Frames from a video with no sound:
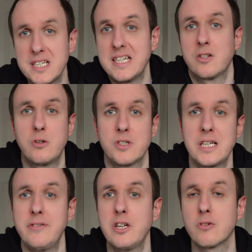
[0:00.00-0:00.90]
it's a cost
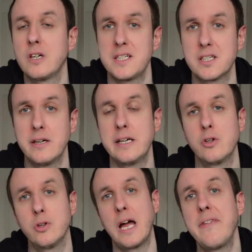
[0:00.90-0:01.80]
of living crisis going
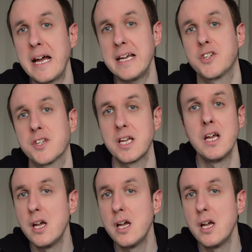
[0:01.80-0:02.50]
on. And that is just